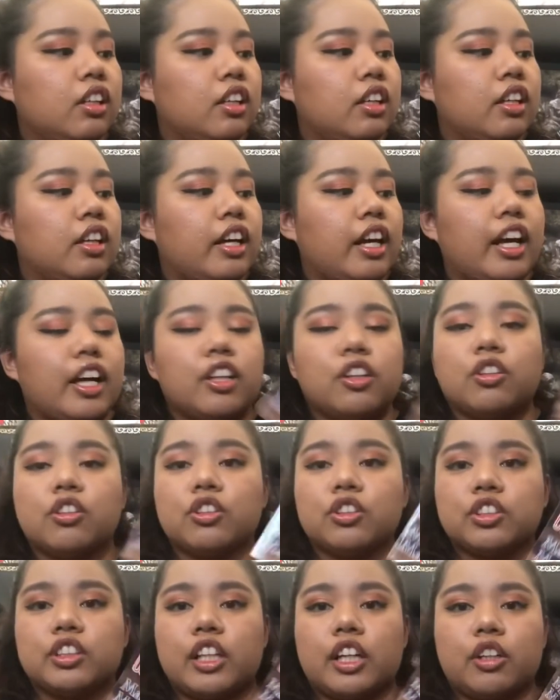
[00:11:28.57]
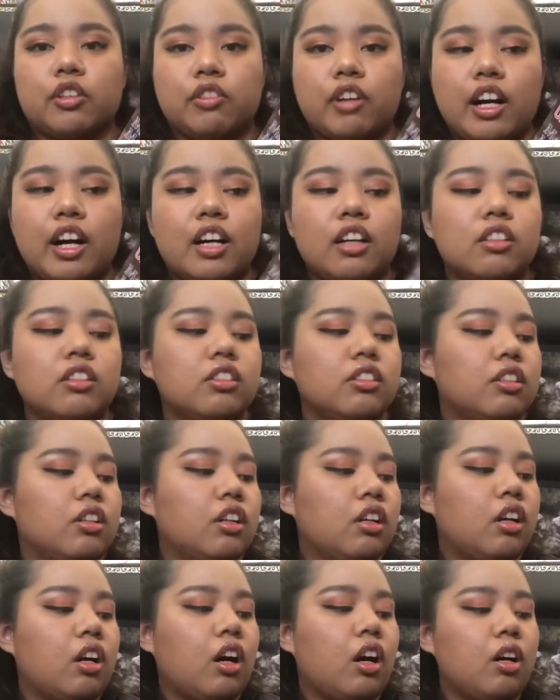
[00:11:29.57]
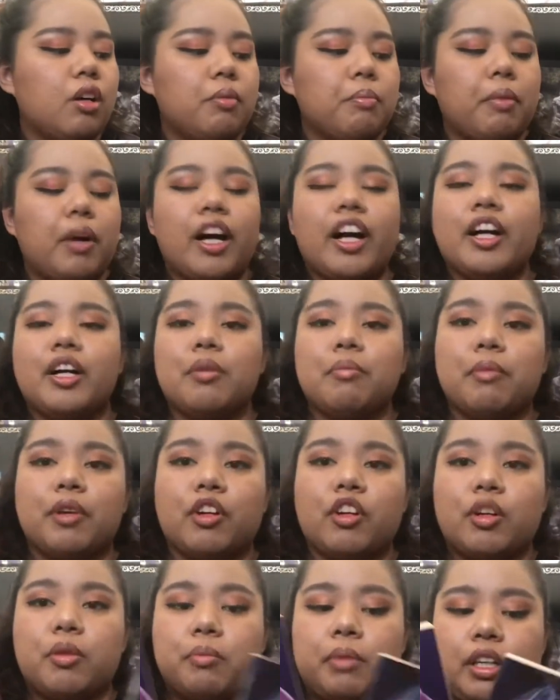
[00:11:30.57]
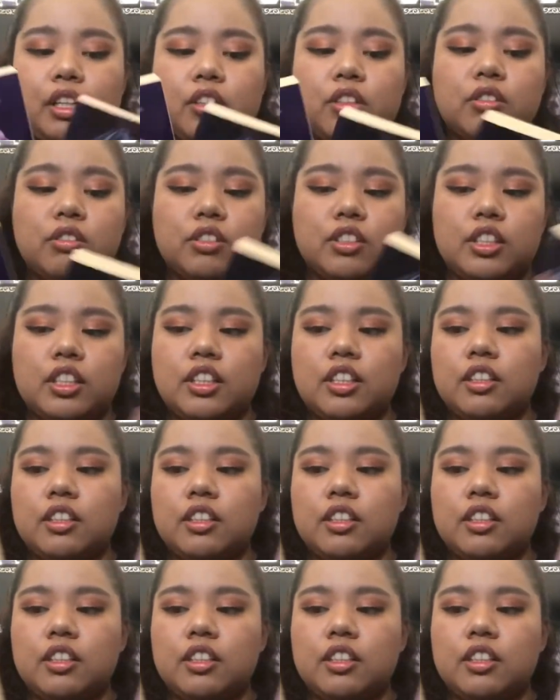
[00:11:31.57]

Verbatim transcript: and Girls That Growl, all by Mary Mancusi.